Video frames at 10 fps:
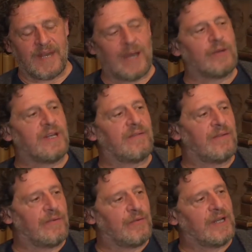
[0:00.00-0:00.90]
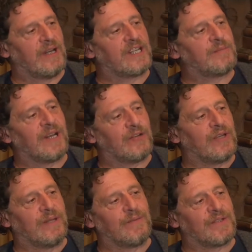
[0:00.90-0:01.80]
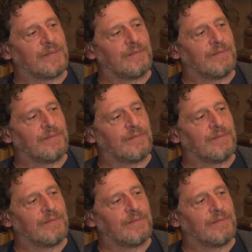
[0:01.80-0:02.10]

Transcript: I would never have realized my dreams.